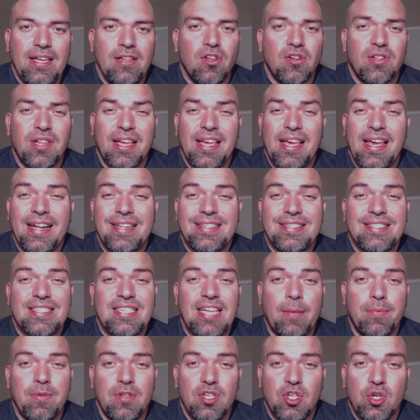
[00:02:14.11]
He looked like he hadn't
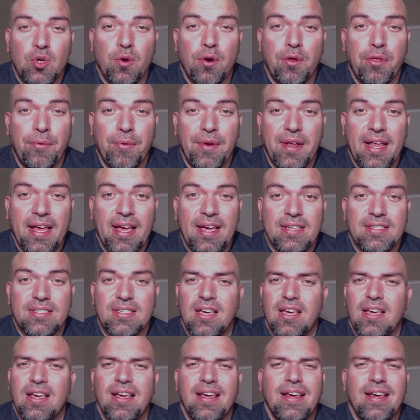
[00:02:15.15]
slept in 2 or 3 days.